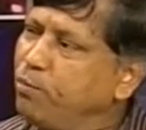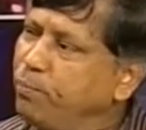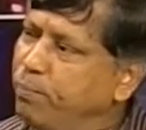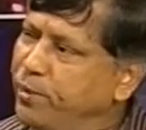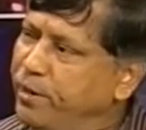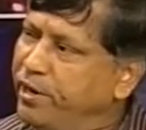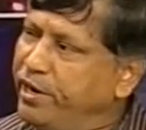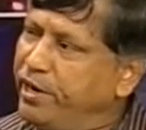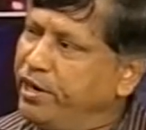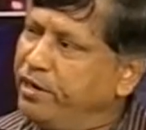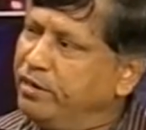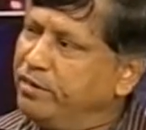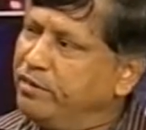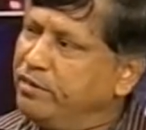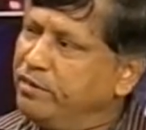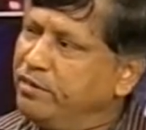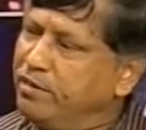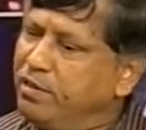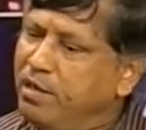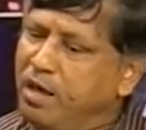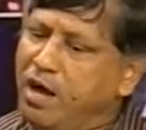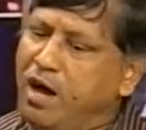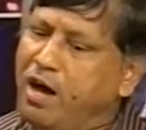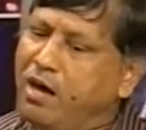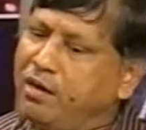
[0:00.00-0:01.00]
opinion,
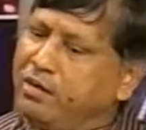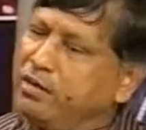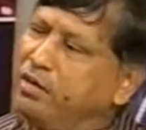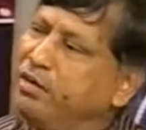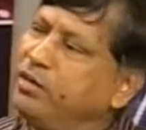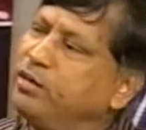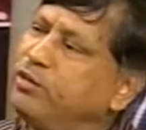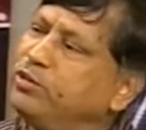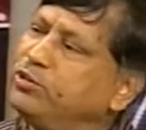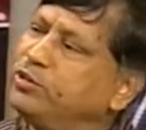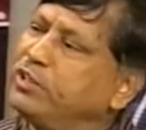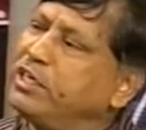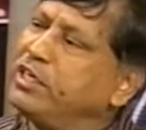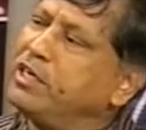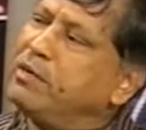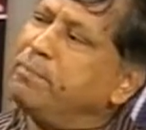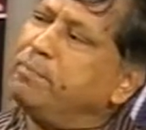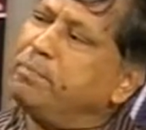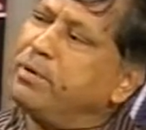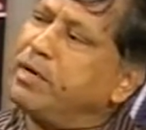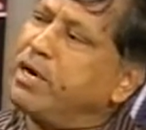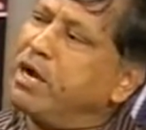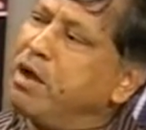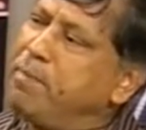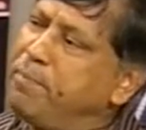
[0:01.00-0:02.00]
or you set
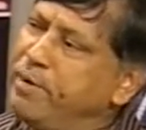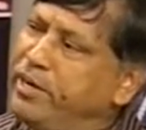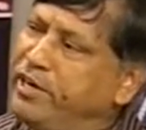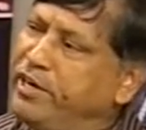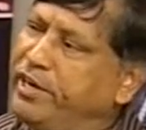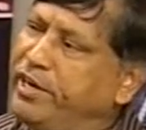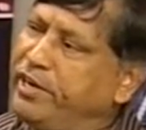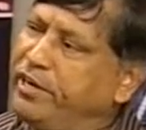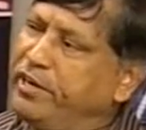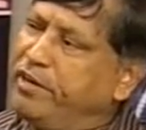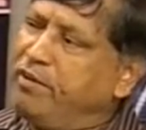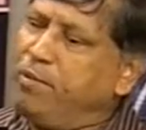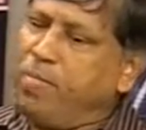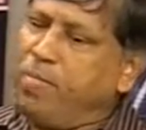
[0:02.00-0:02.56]
up a committee